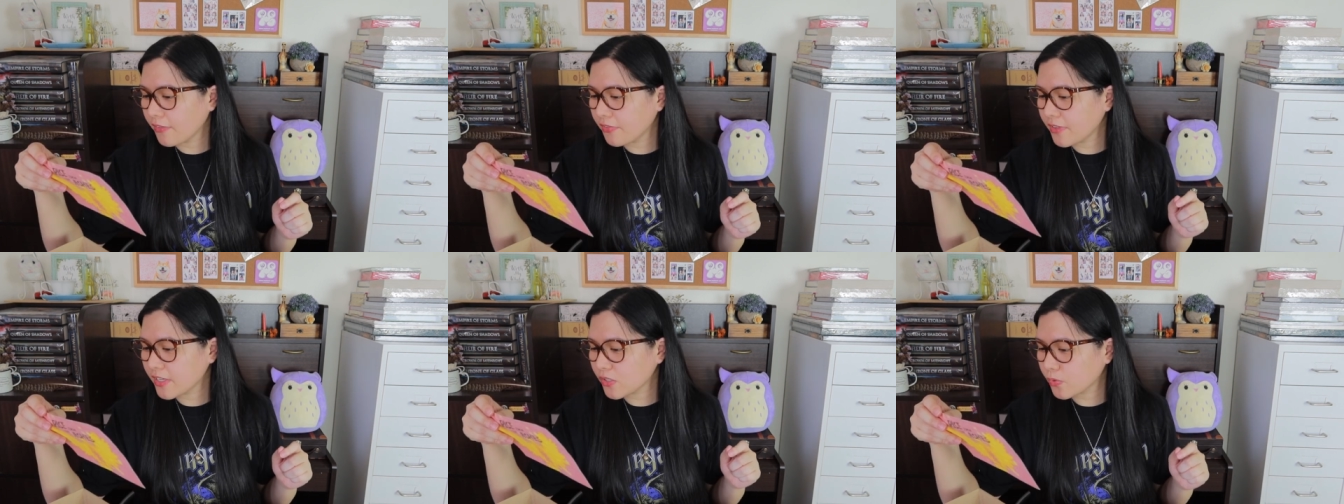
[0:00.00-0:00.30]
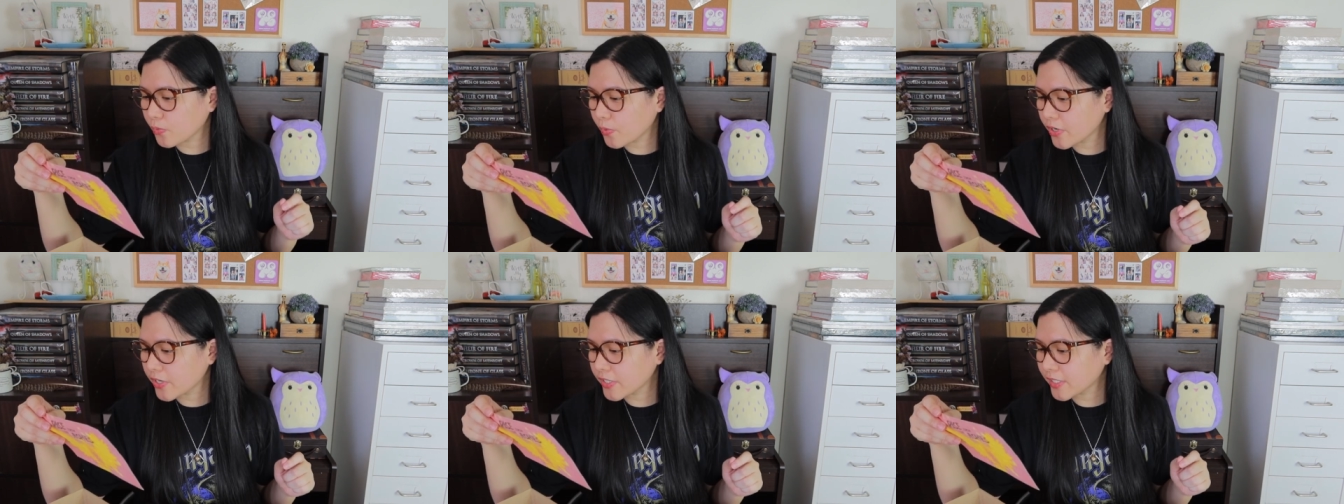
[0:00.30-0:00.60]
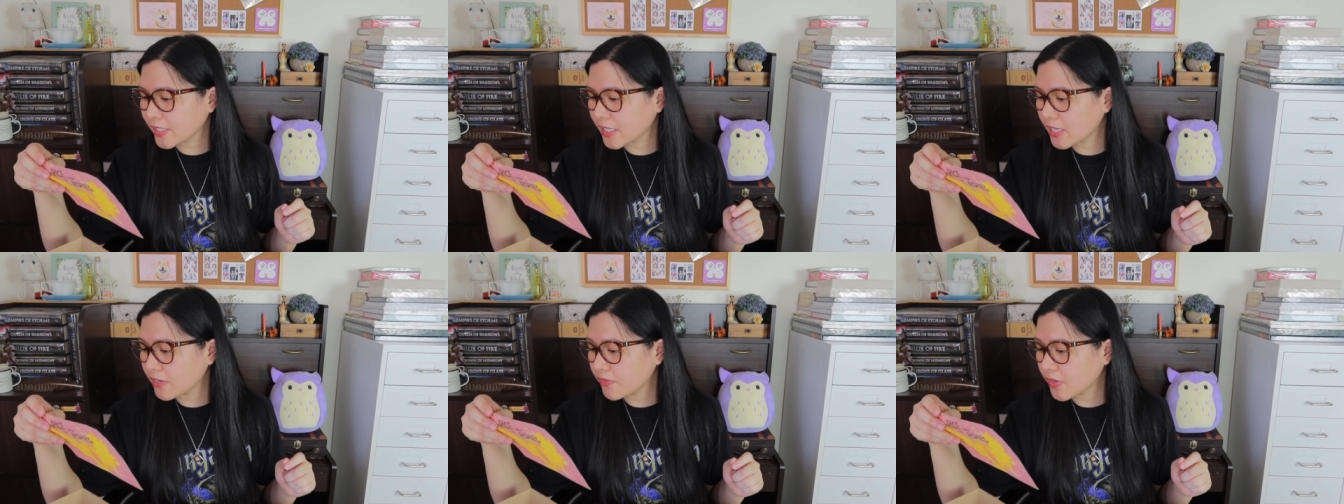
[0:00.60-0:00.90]
Let these
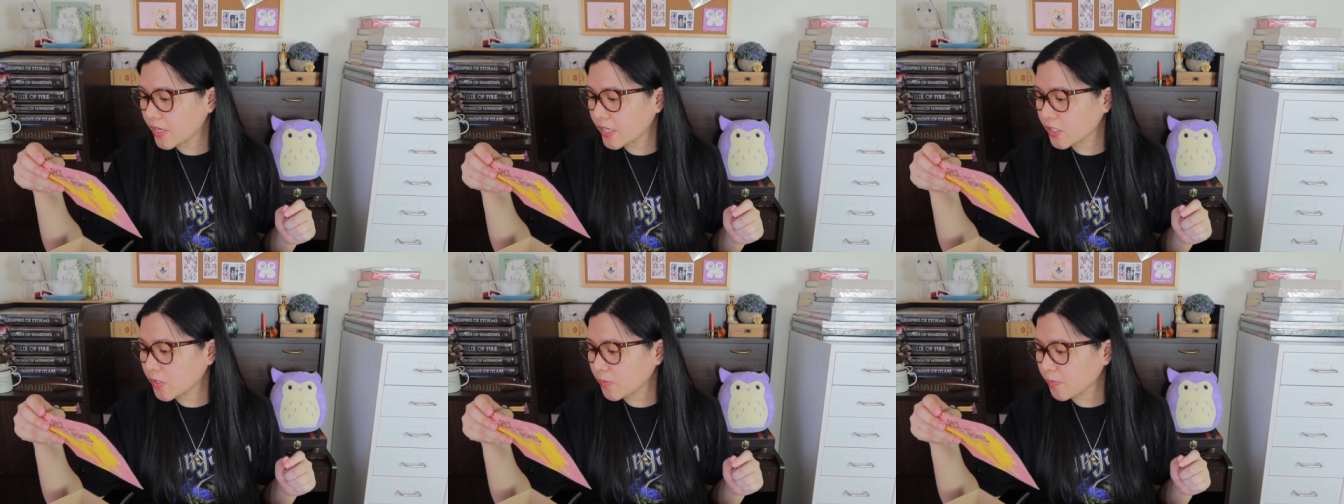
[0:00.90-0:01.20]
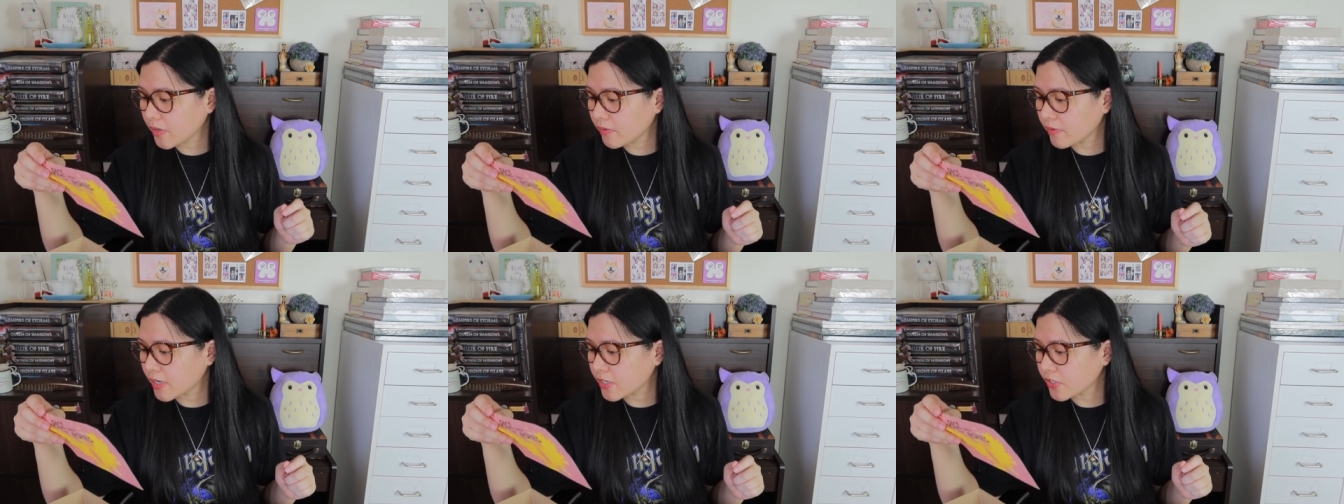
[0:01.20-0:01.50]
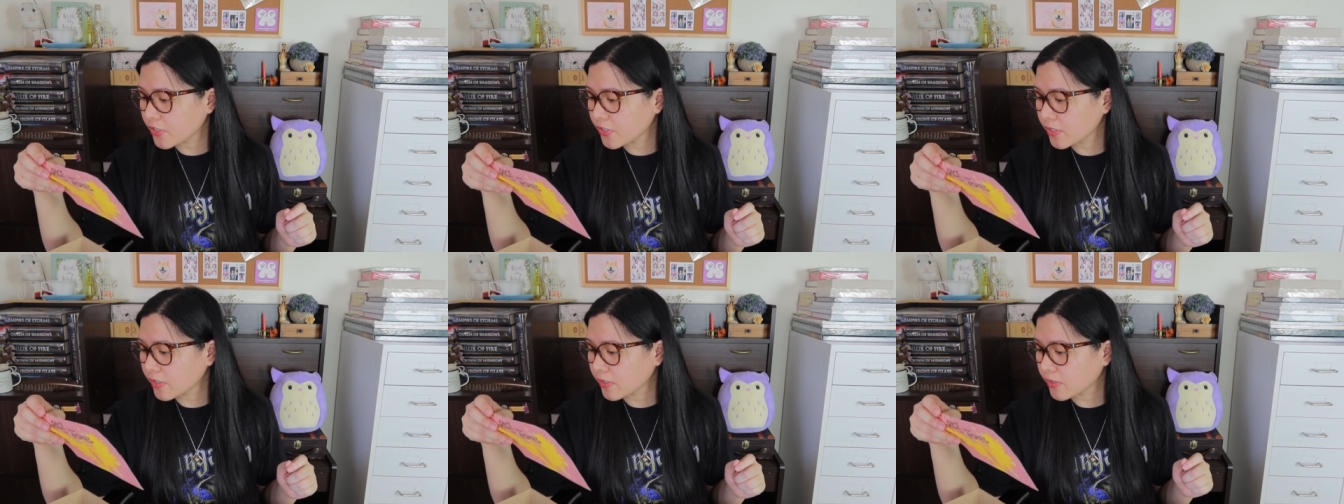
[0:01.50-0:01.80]
words give you
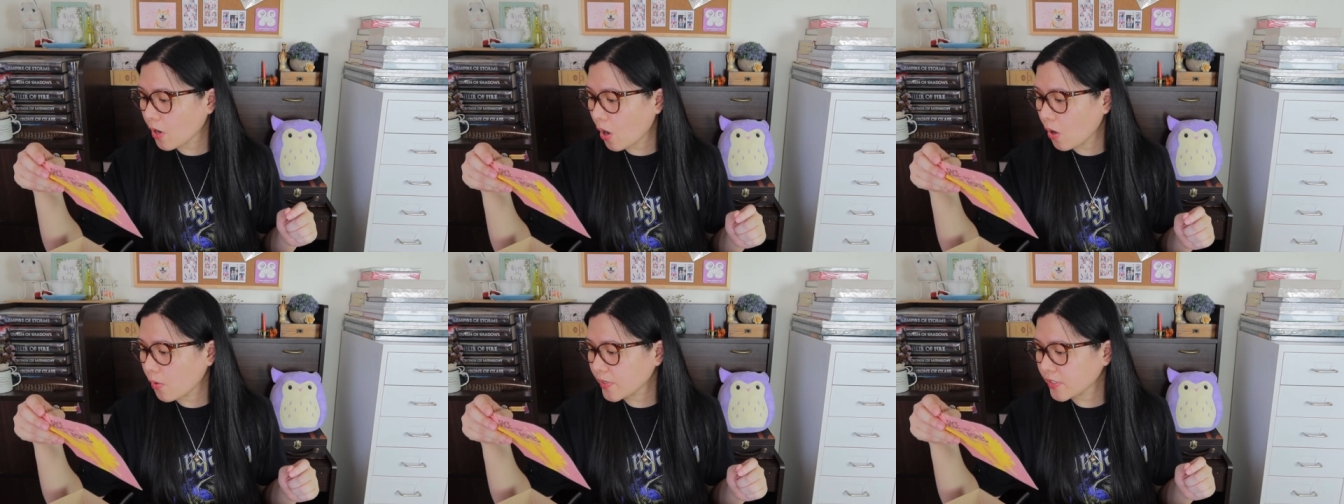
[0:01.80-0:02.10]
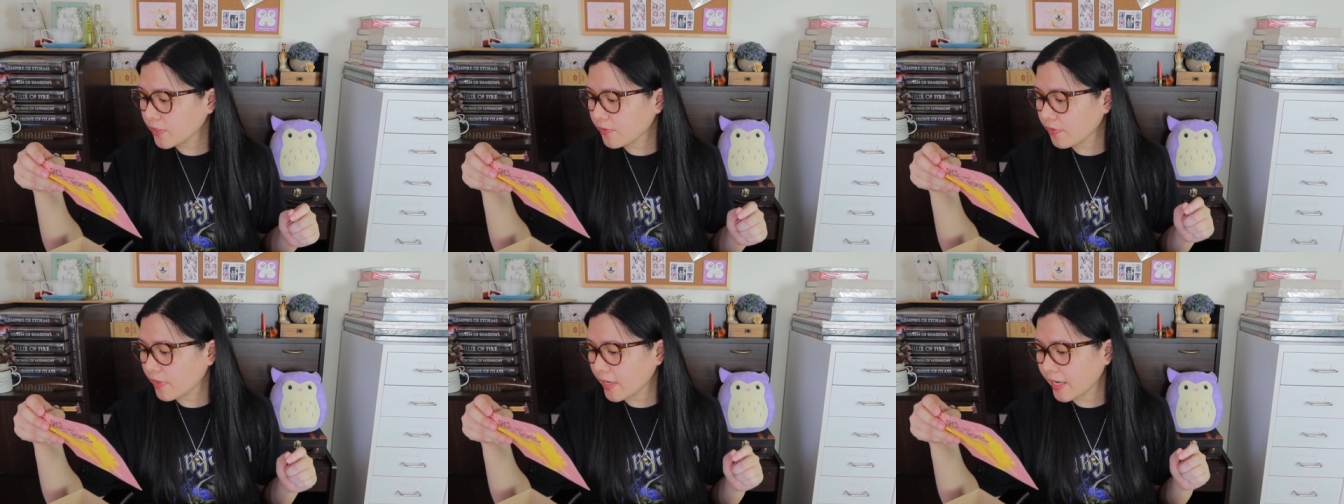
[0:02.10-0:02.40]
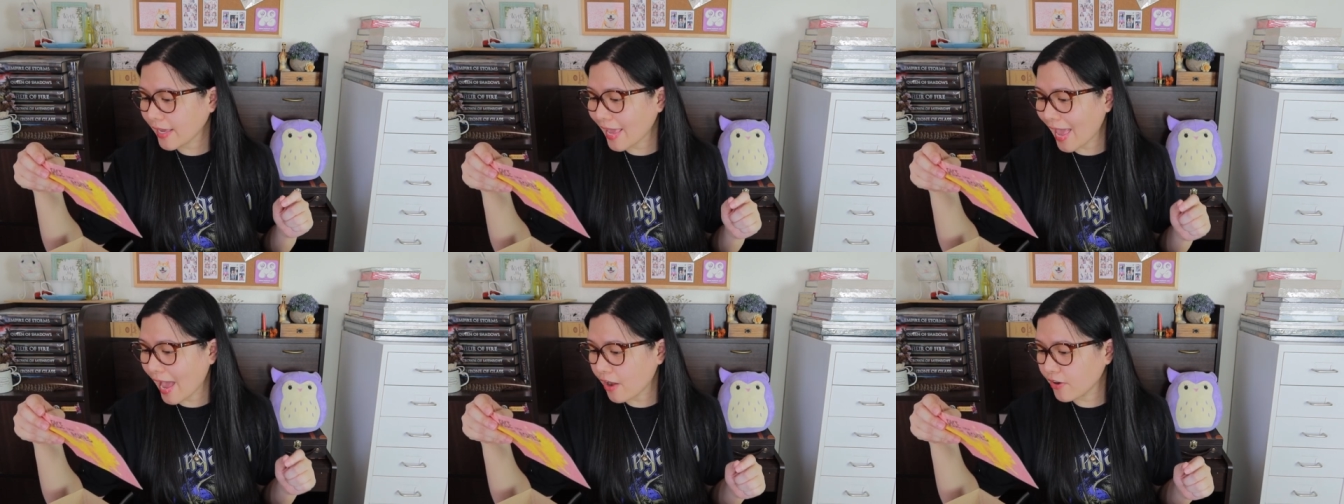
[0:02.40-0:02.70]
inspiration to always think